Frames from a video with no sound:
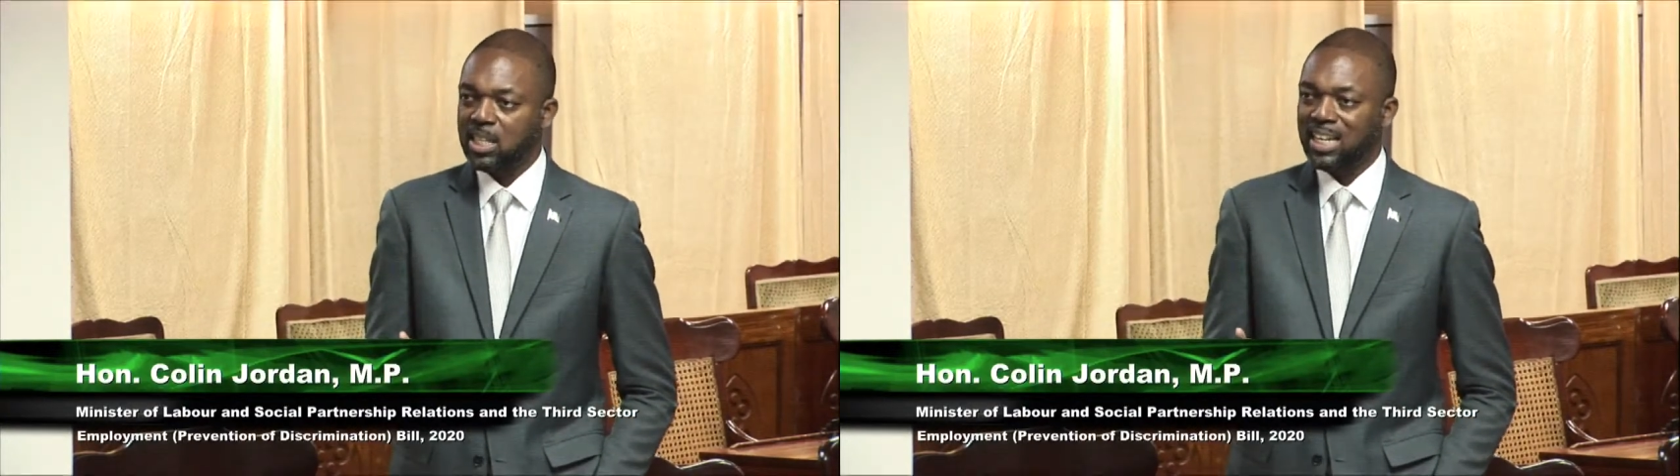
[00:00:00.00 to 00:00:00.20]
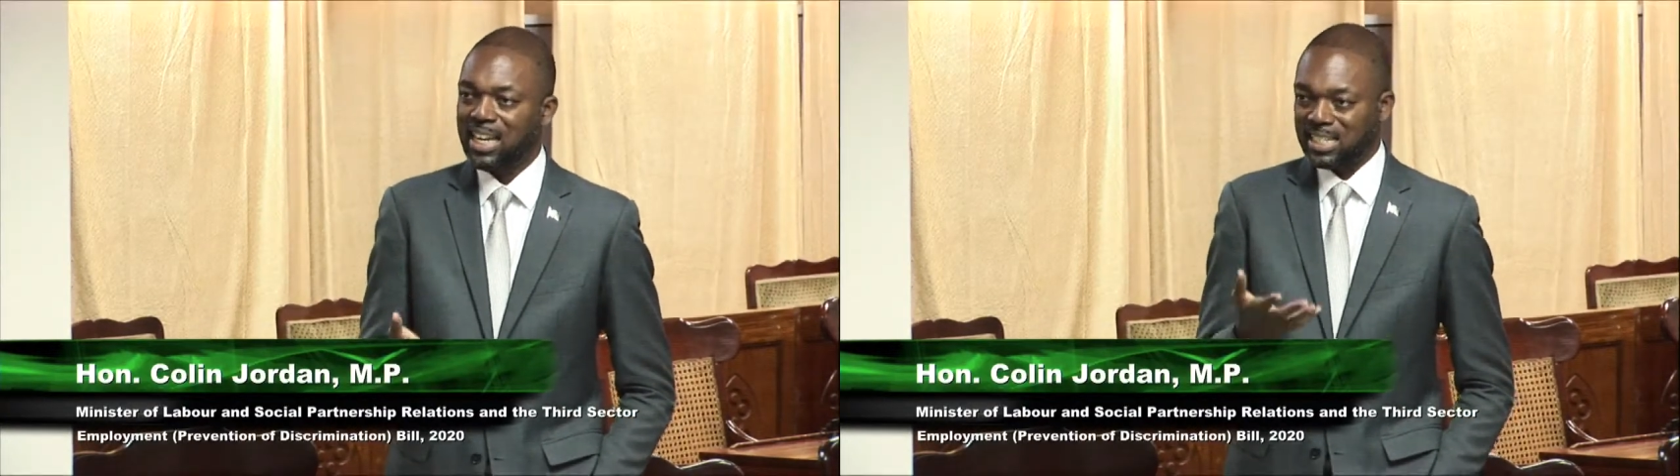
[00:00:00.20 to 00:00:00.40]

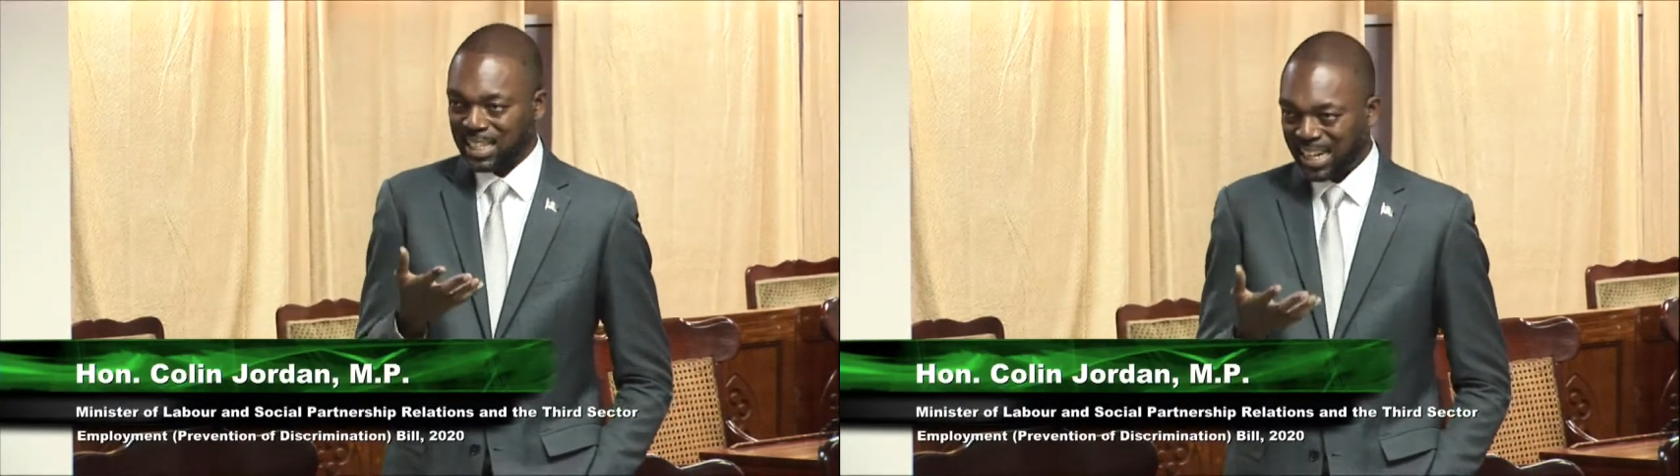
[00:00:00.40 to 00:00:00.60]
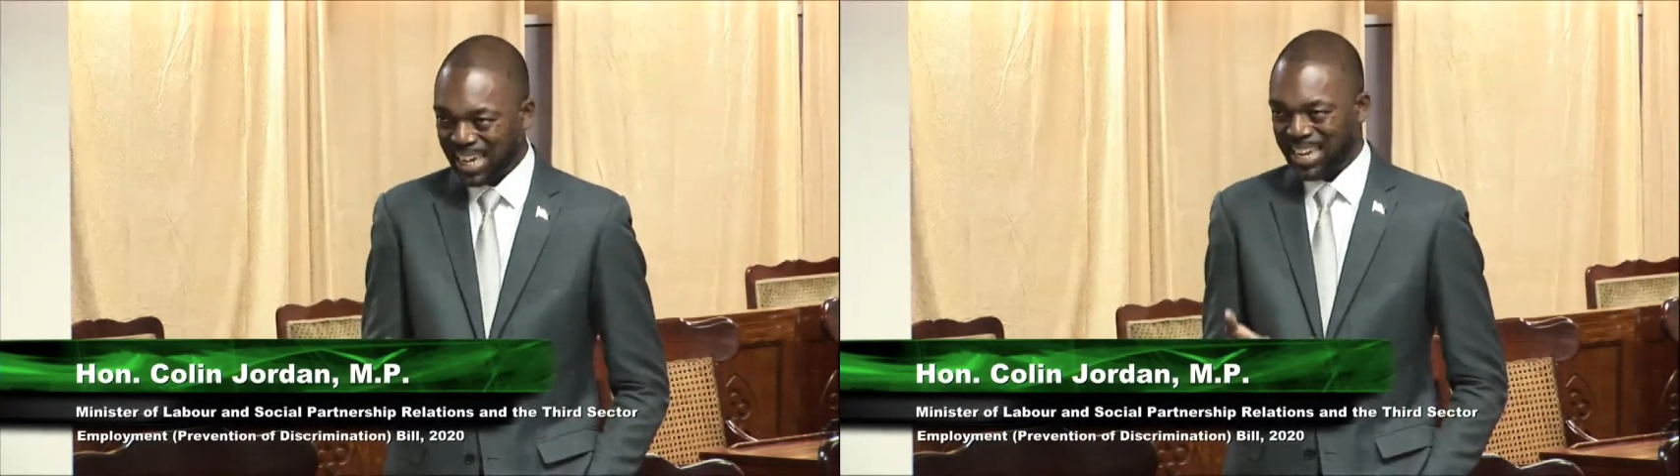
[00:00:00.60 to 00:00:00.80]
is
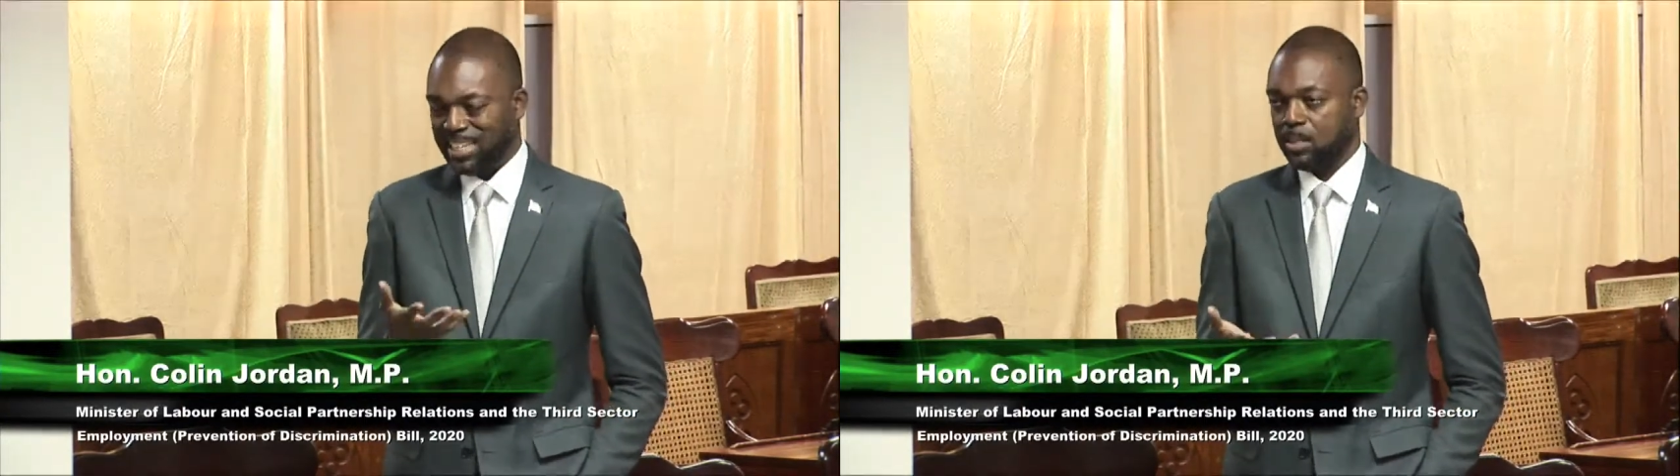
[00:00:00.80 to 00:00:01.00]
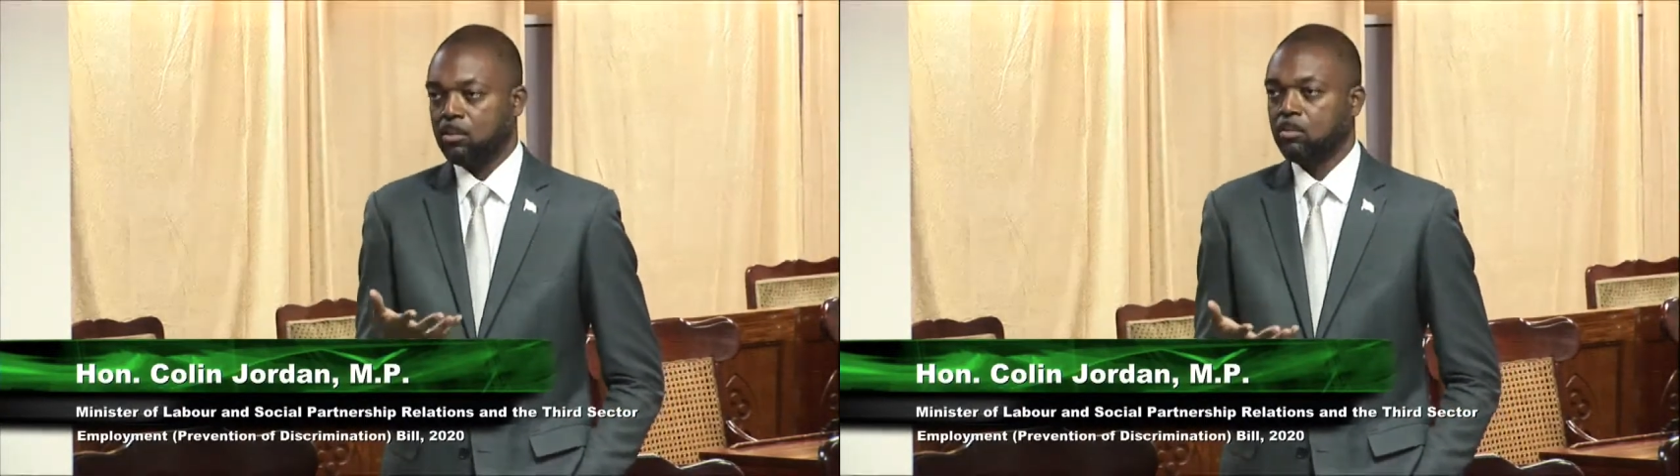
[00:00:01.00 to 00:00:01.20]
laid,
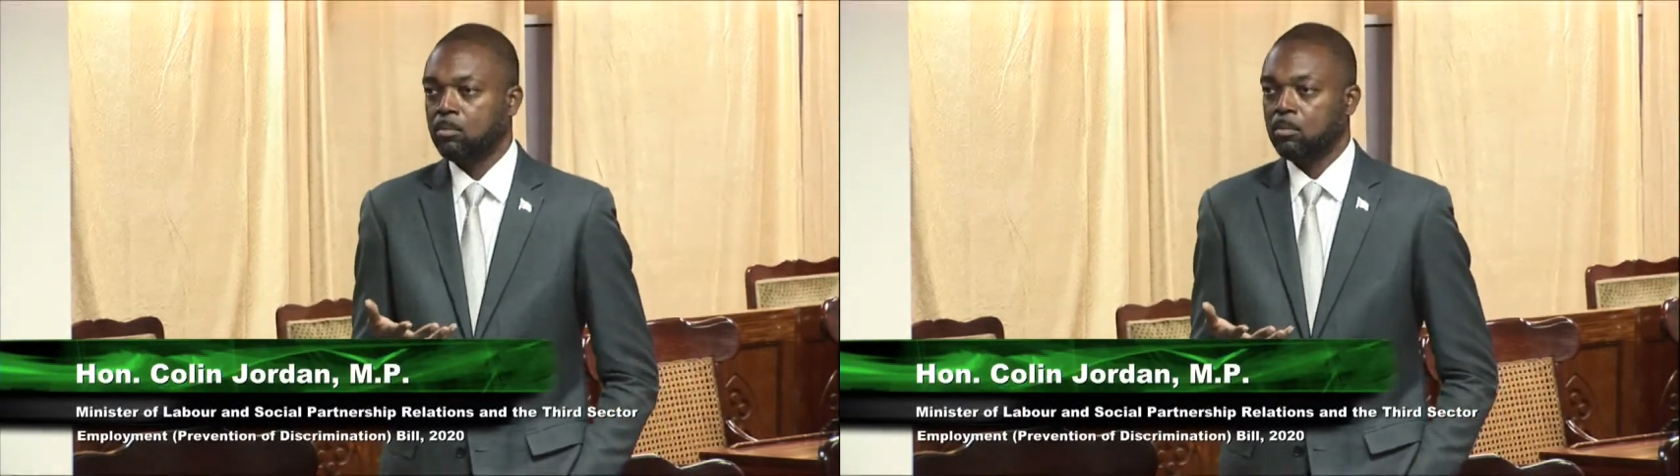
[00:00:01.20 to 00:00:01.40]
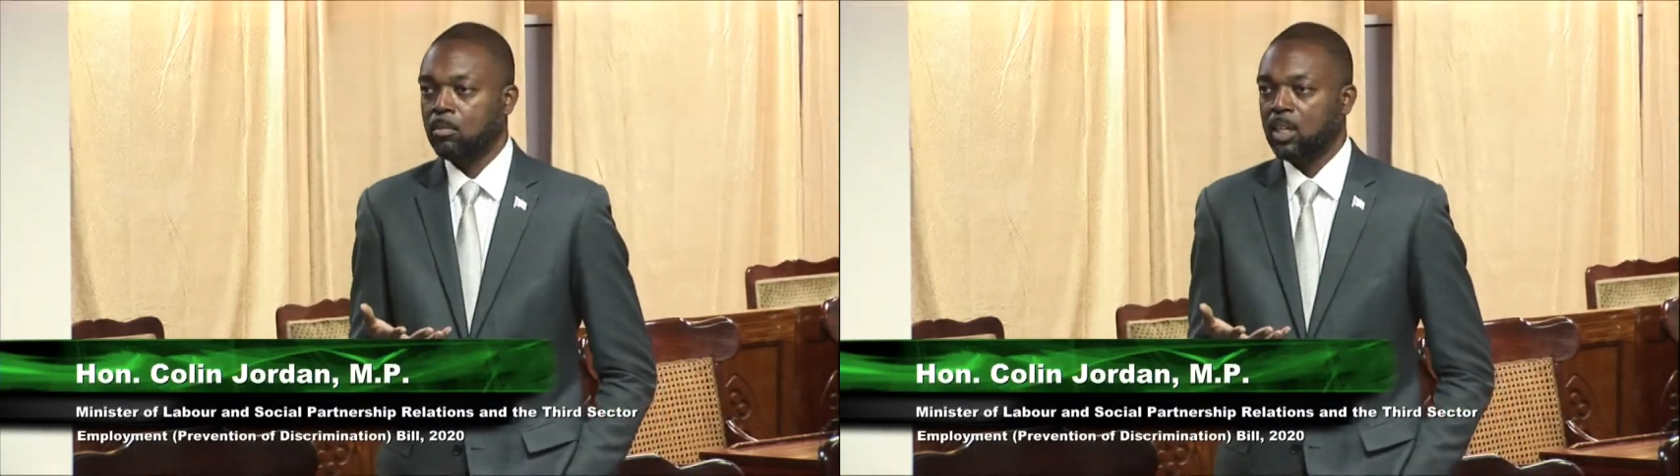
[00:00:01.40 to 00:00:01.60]

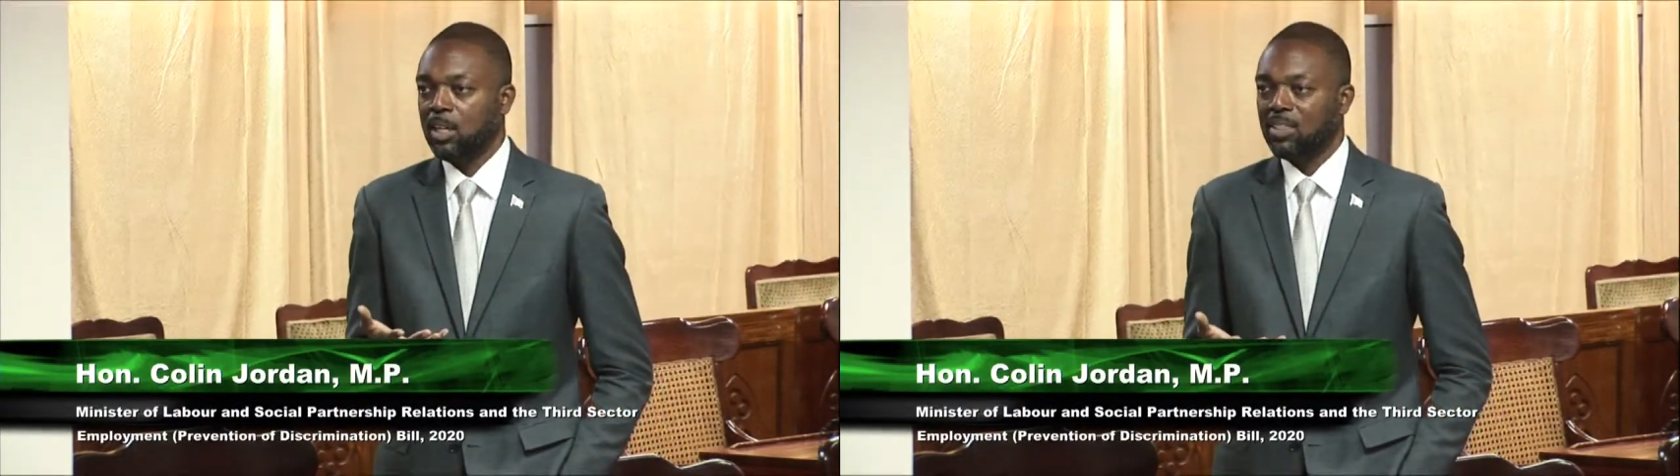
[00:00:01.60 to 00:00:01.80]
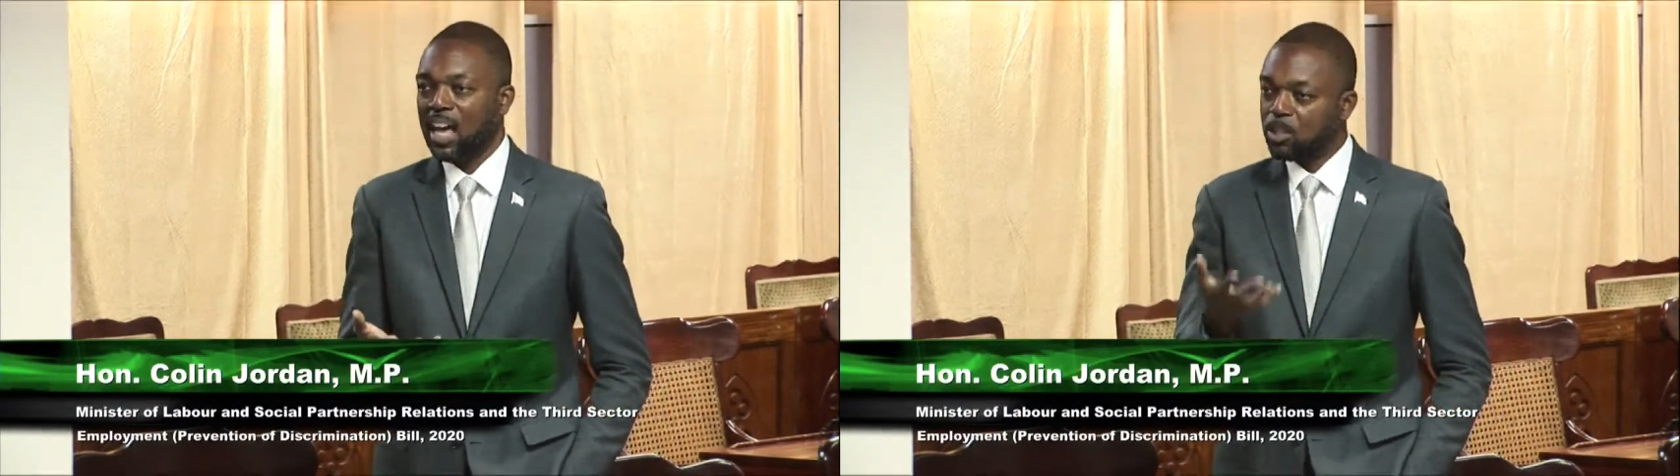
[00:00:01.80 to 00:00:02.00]

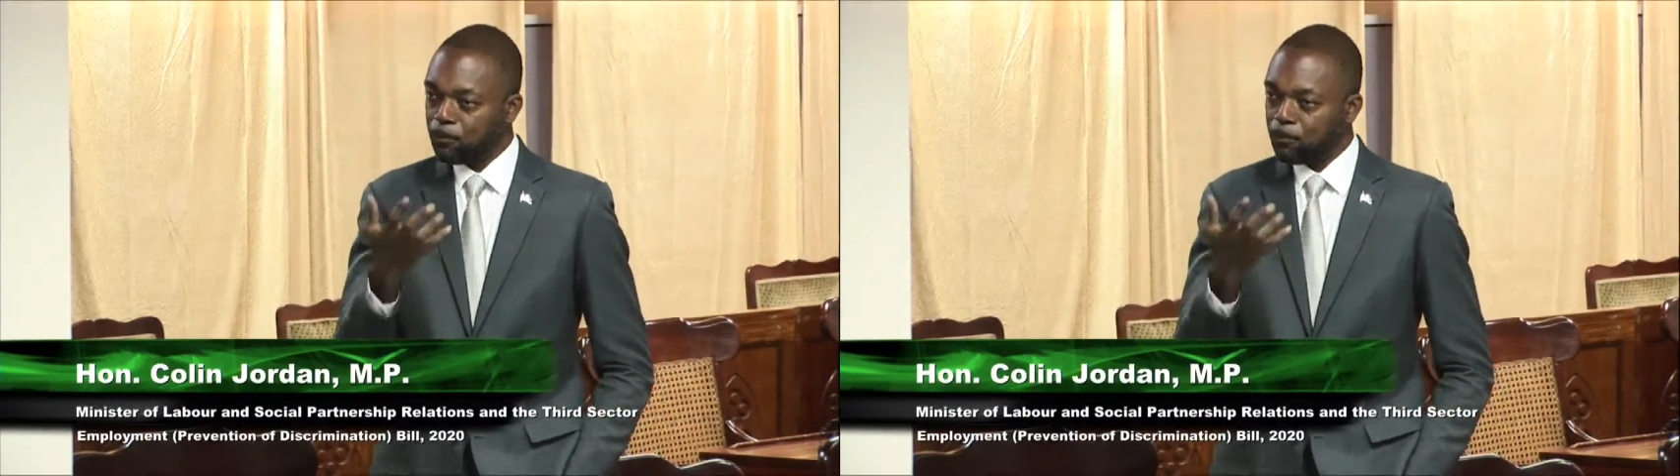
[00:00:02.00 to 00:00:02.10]
that the